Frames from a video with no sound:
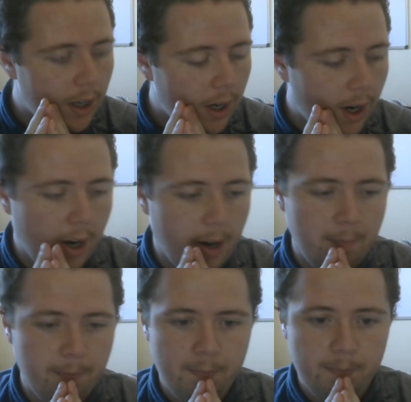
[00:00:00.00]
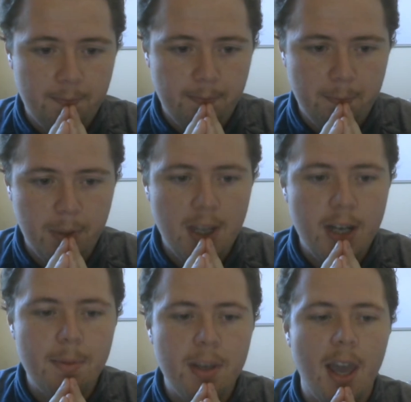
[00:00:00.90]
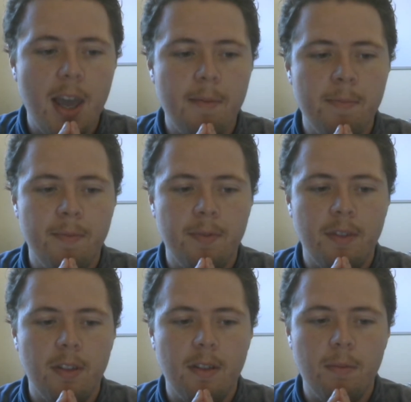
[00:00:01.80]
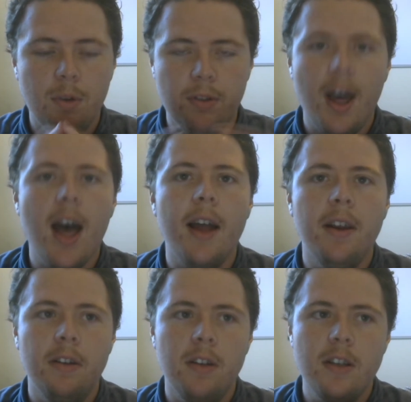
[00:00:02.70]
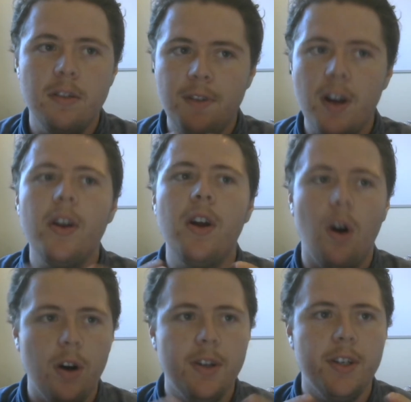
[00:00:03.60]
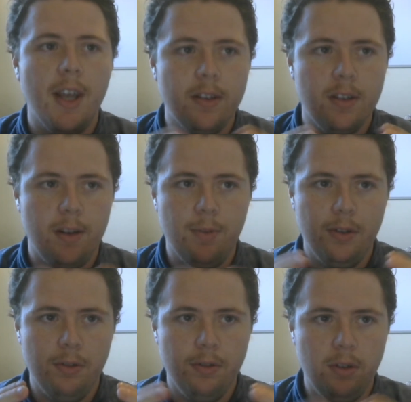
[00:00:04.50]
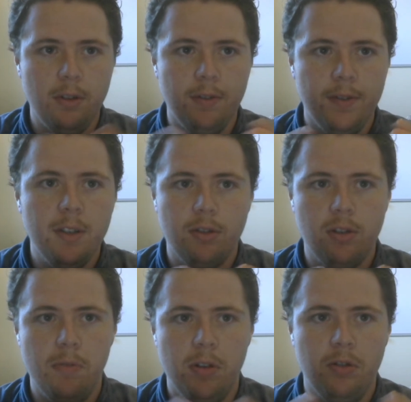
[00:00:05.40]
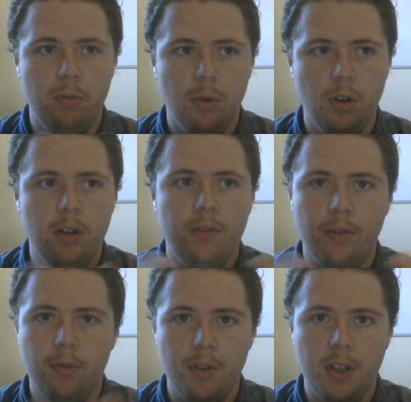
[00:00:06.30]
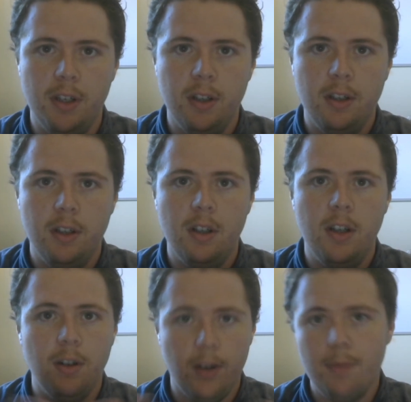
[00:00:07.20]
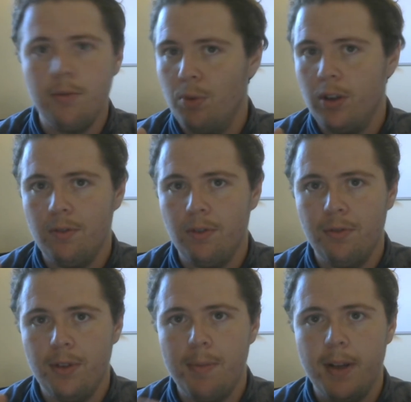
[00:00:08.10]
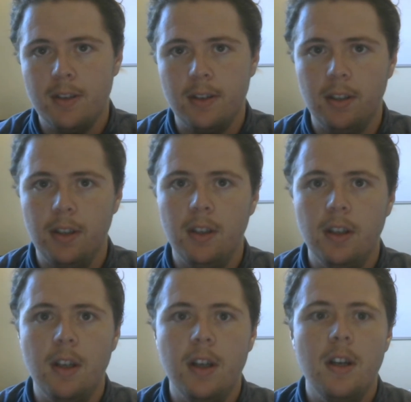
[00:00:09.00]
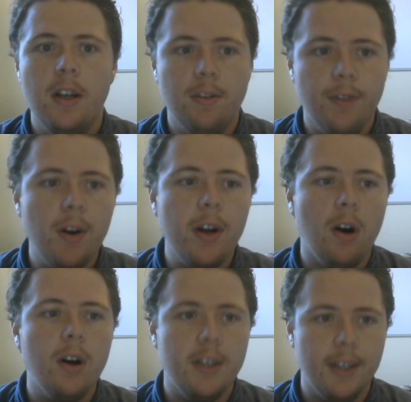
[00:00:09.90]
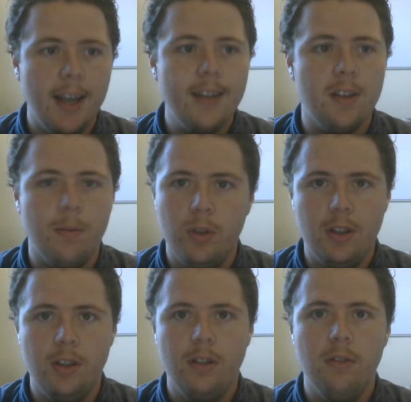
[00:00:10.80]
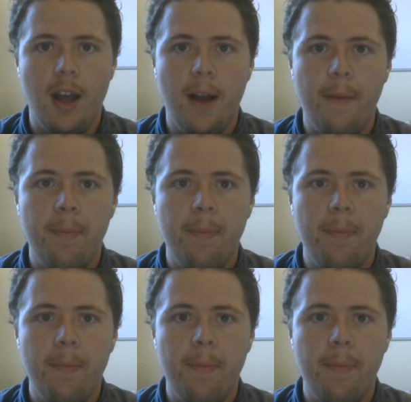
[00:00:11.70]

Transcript: But then it became, with that, it's very hard to get someone who's doing video streaming to work for free. And I was working for free, basically. It's very hard to get someone to do that.